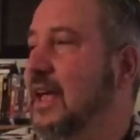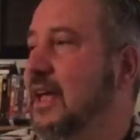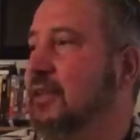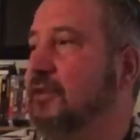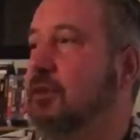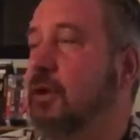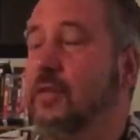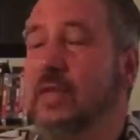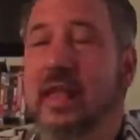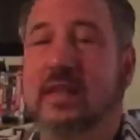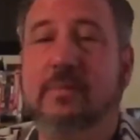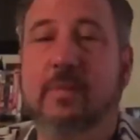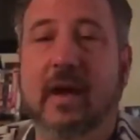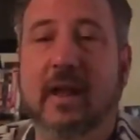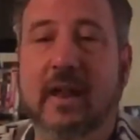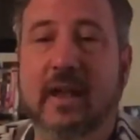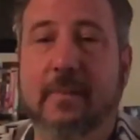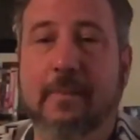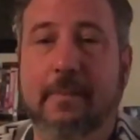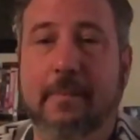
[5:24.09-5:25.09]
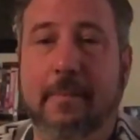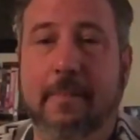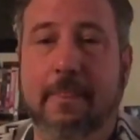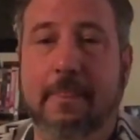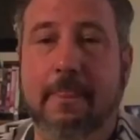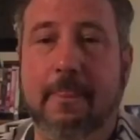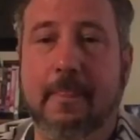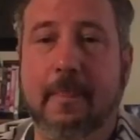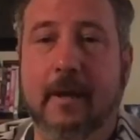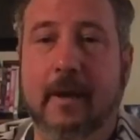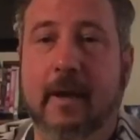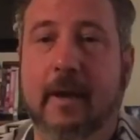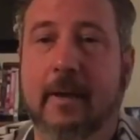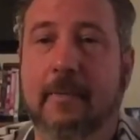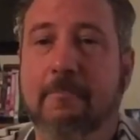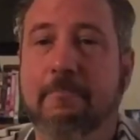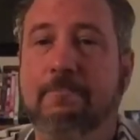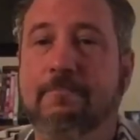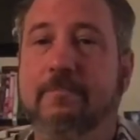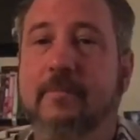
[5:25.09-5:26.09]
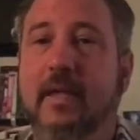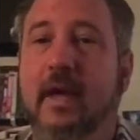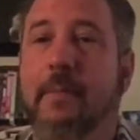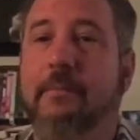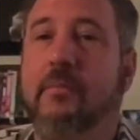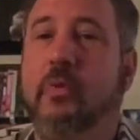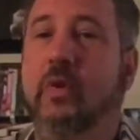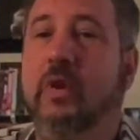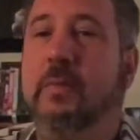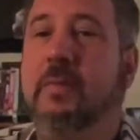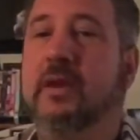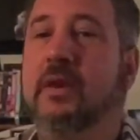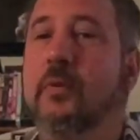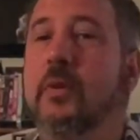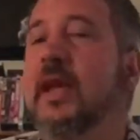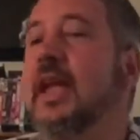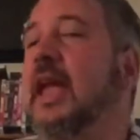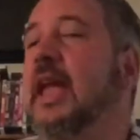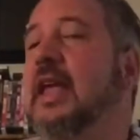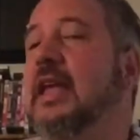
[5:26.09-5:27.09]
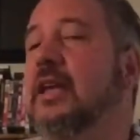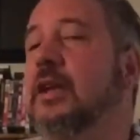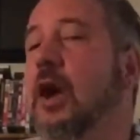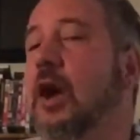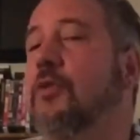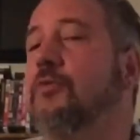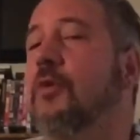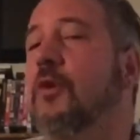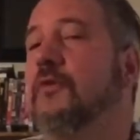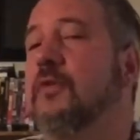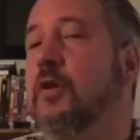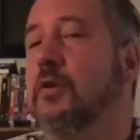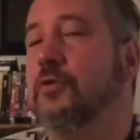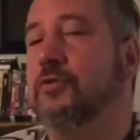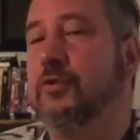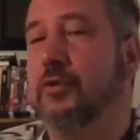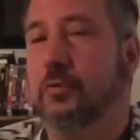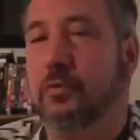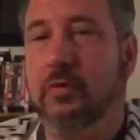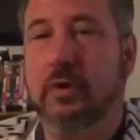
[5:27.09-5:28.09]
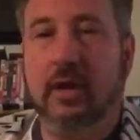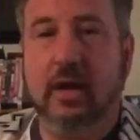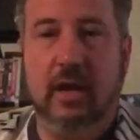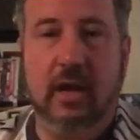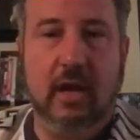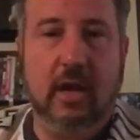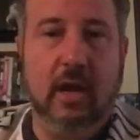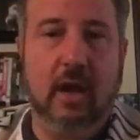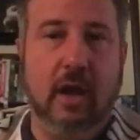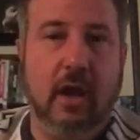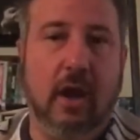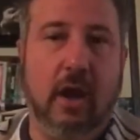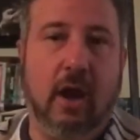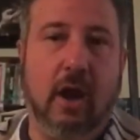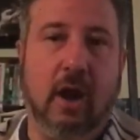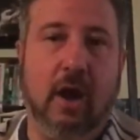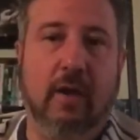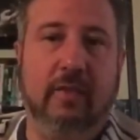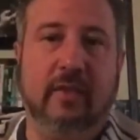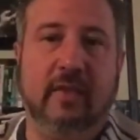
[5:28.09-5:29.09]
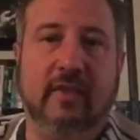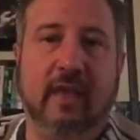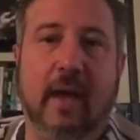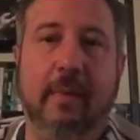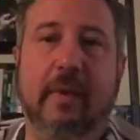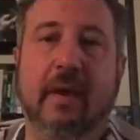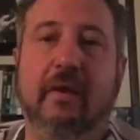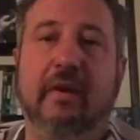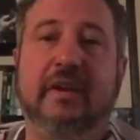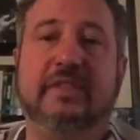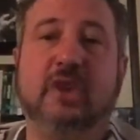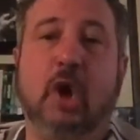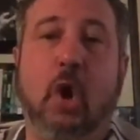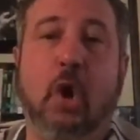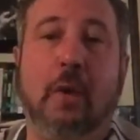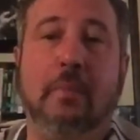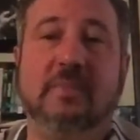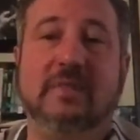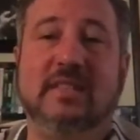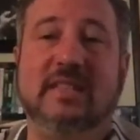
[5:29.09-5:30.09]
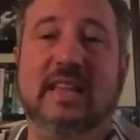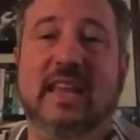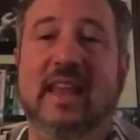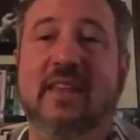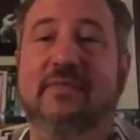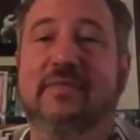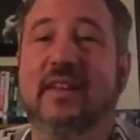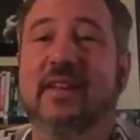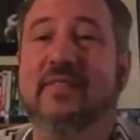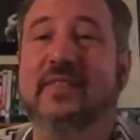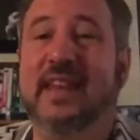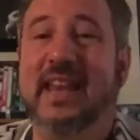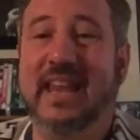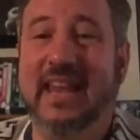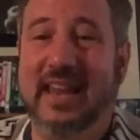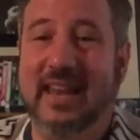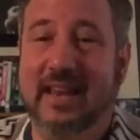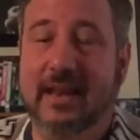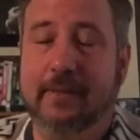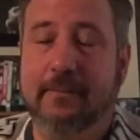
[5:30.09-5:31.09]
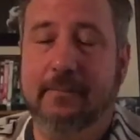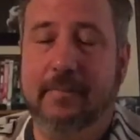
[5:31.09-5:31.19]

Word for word: So that's about it. Um, I'm going to be doing a gun review soon uh, on the Tiberius Arms T15.